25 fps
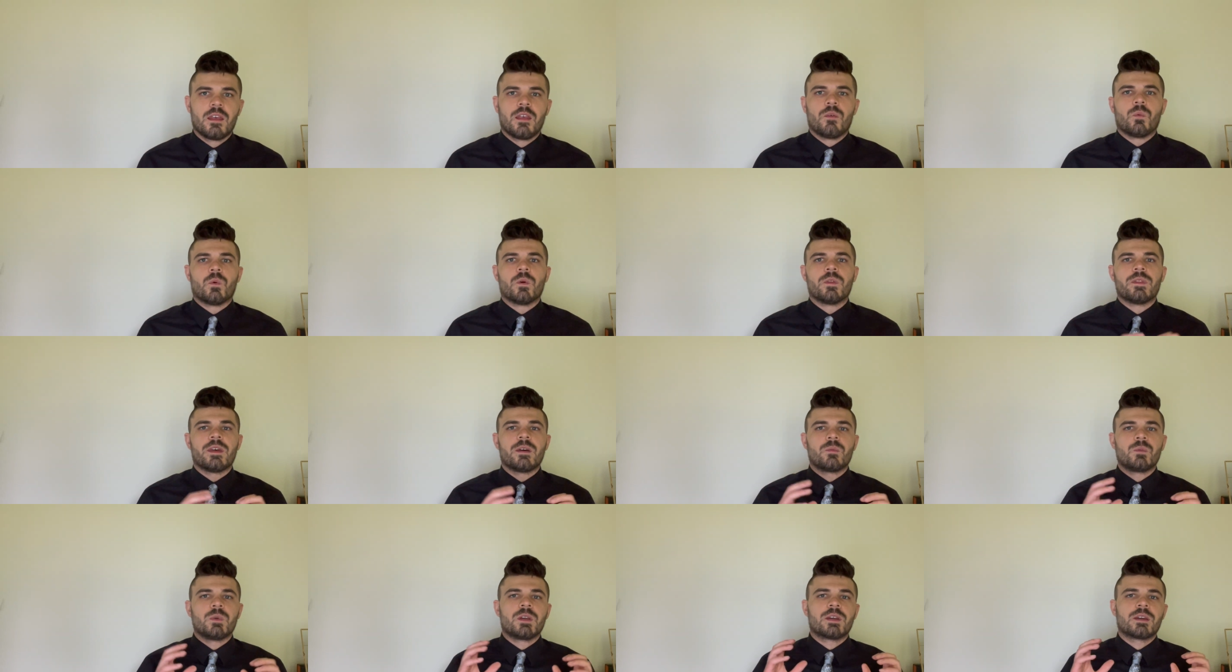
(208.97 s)
well,
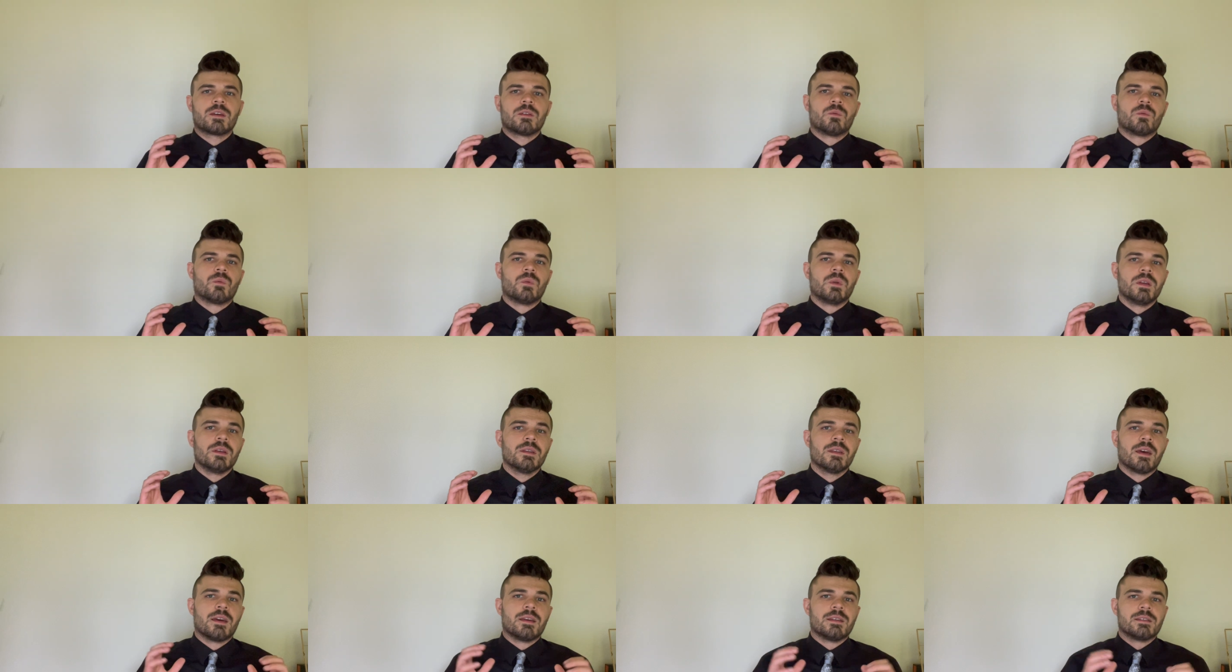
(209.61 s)
then we can
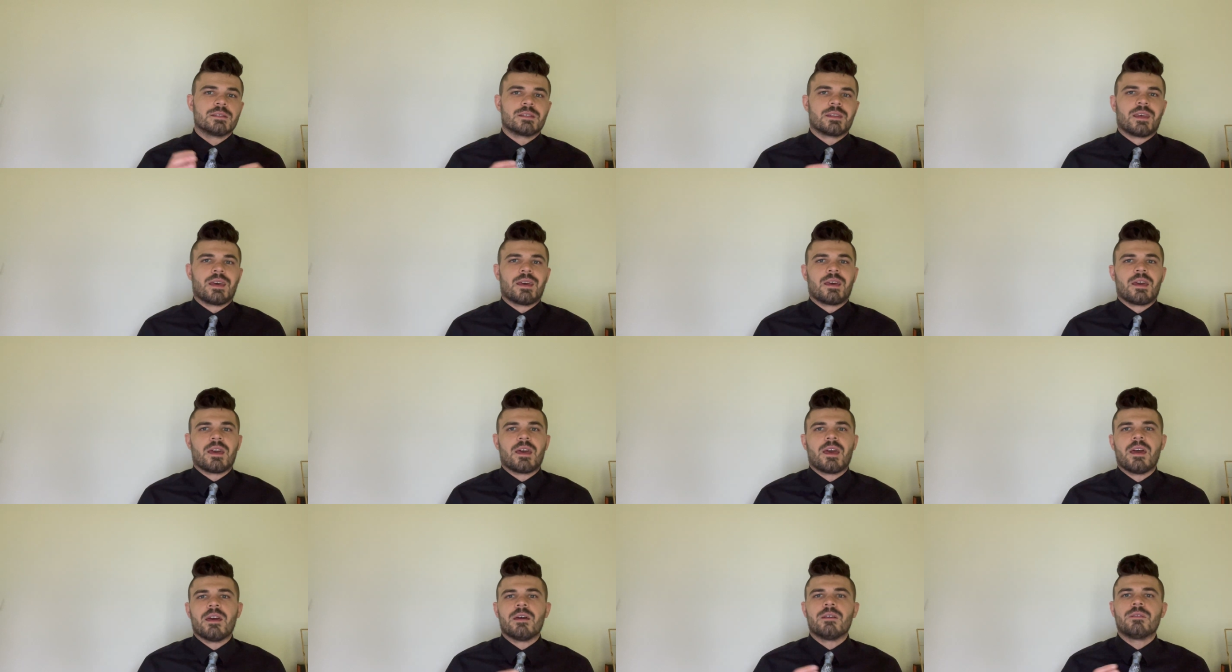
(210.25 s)
realize
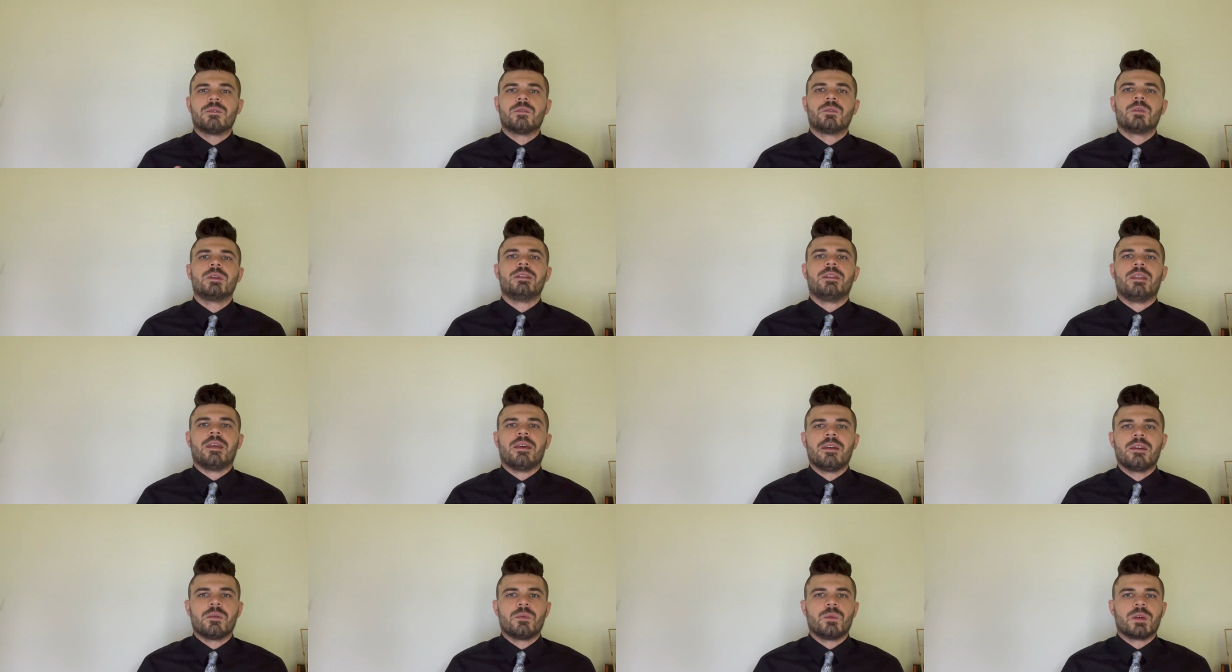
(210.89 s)
that every
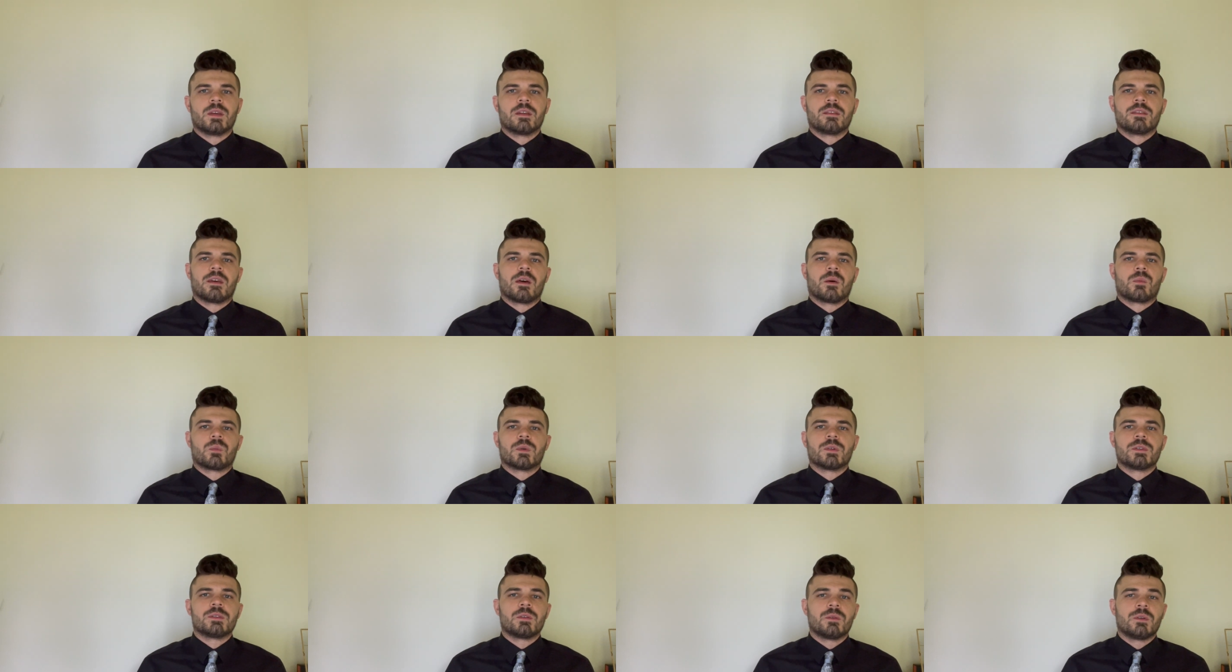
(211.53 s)
day we get the
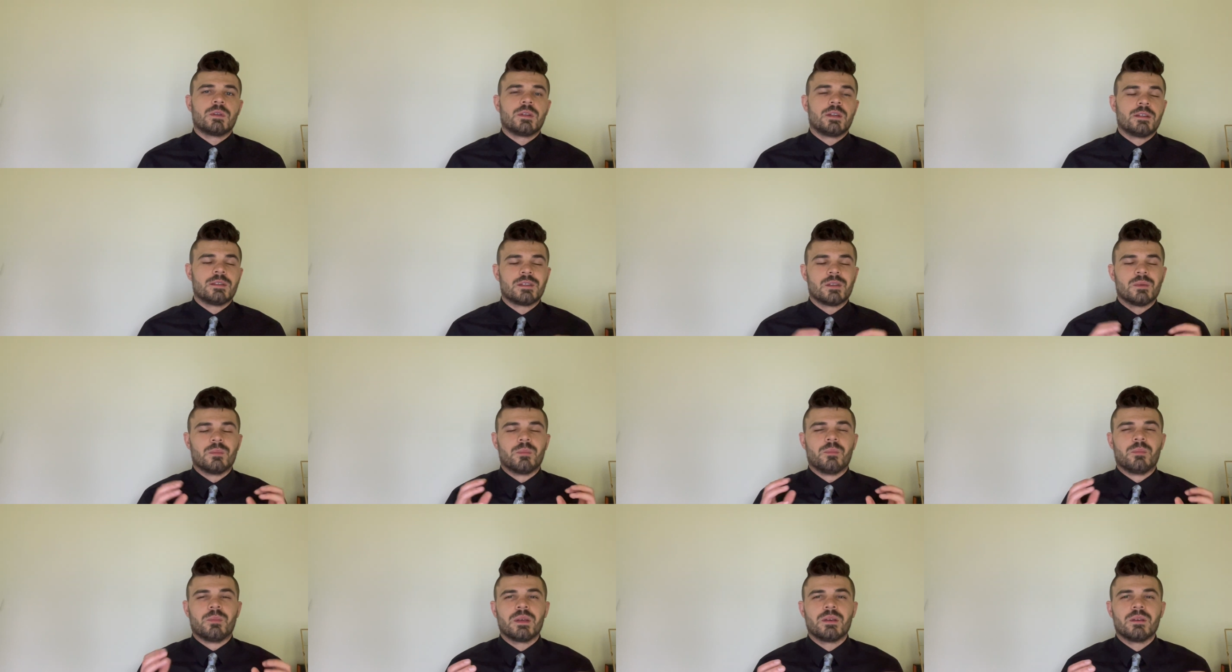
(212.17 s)
opportunity to
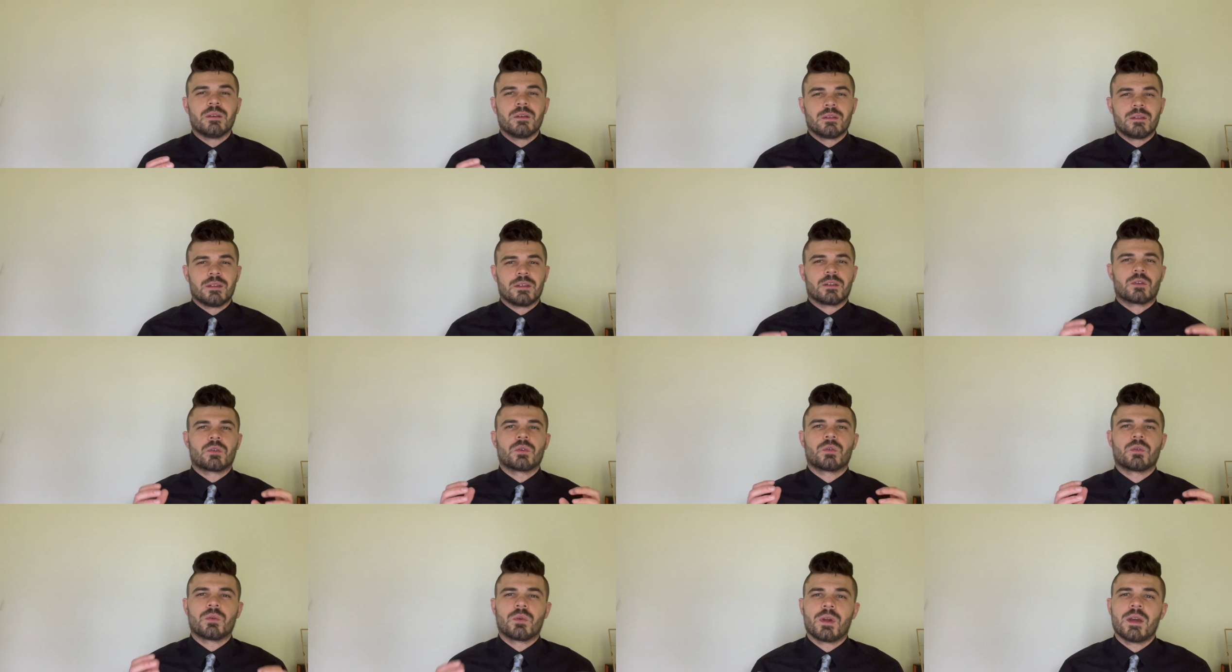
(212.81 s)
build and
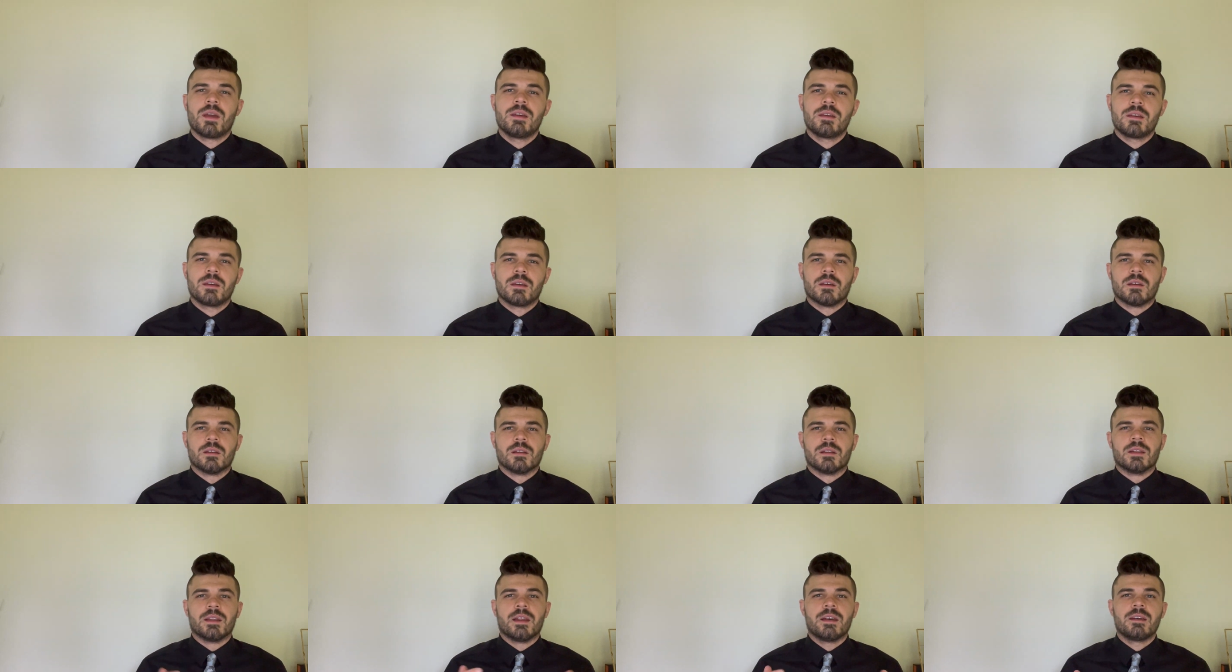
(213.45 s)
create a
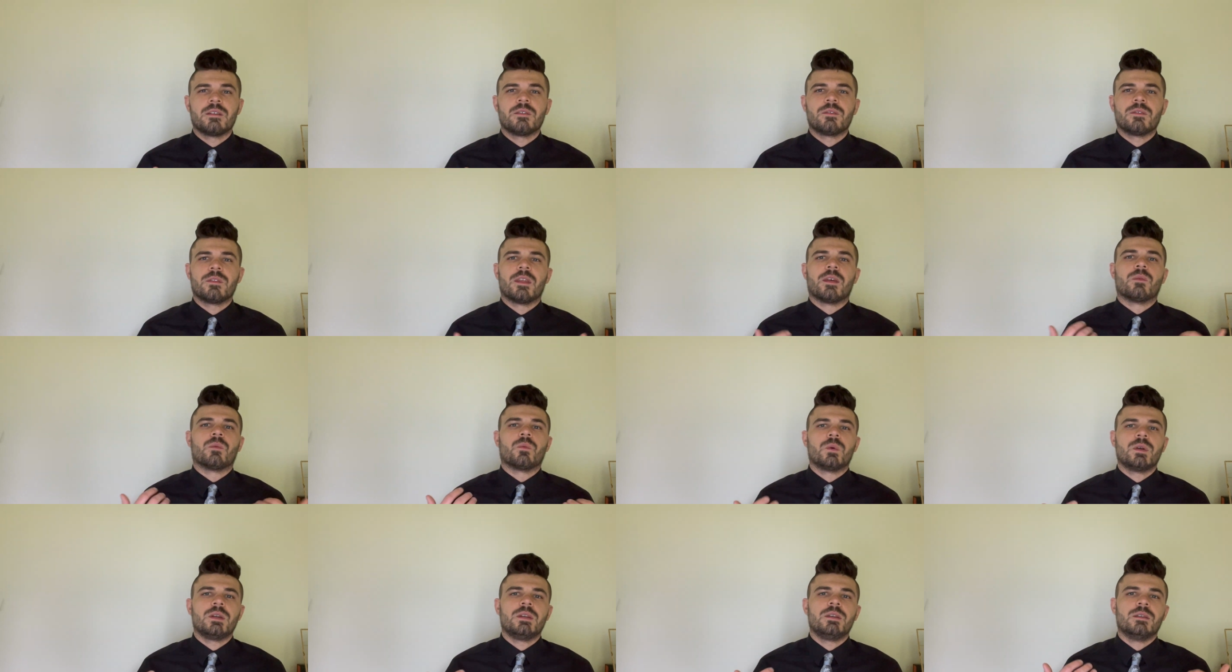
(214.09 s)
life that
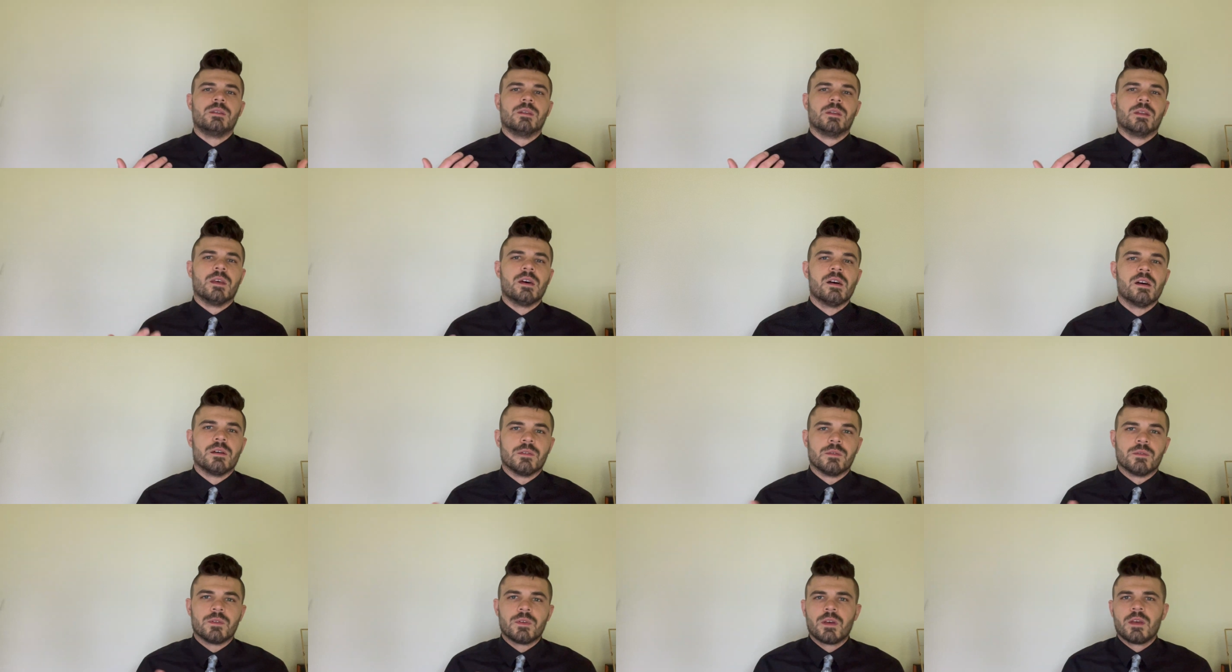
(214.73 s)
we
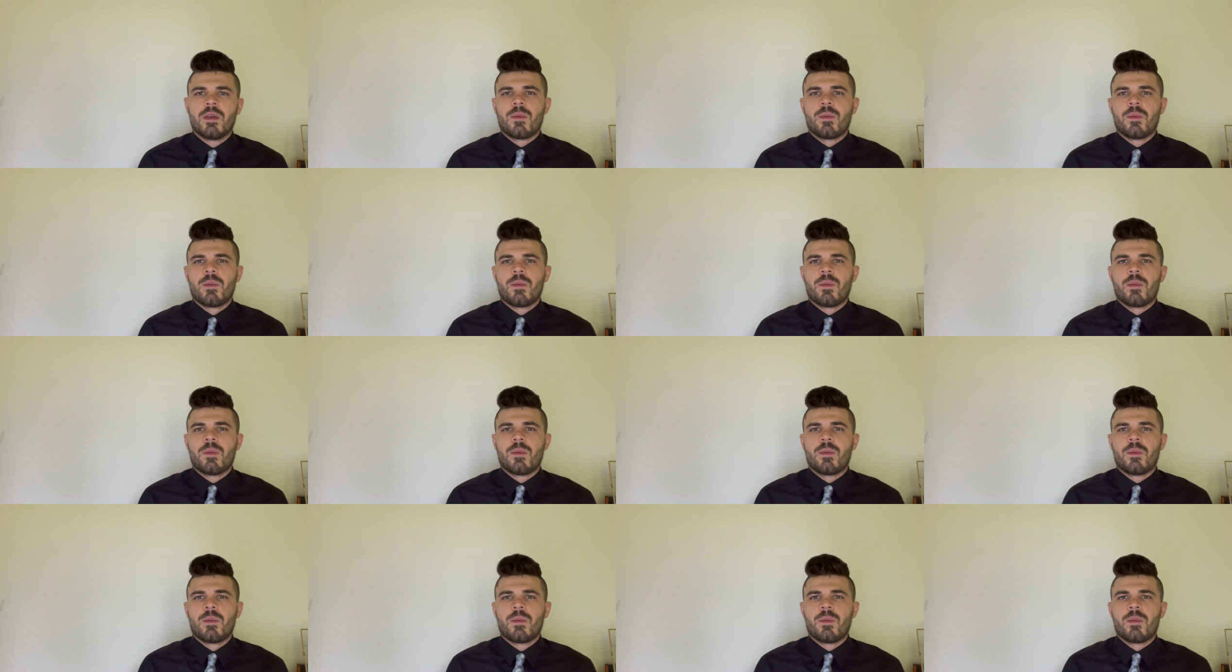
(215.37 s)
love.